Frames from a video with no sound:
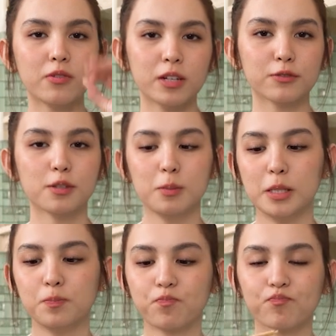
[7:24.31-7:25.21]
Perfect for
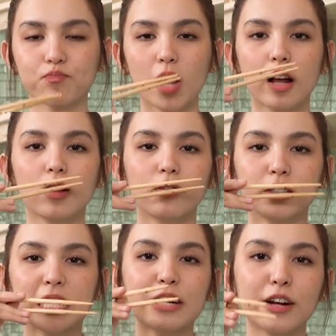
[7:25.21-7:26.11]
me. I
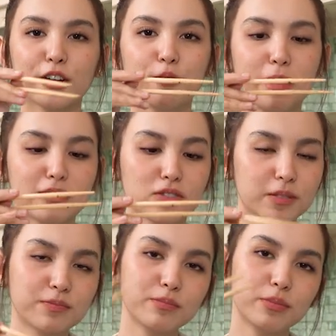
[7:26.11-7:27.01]
love it. I recommend.
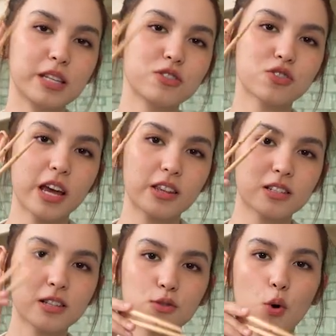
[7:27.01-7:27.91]
Please try
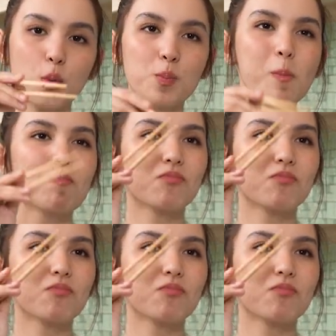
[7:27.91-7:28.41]
this at home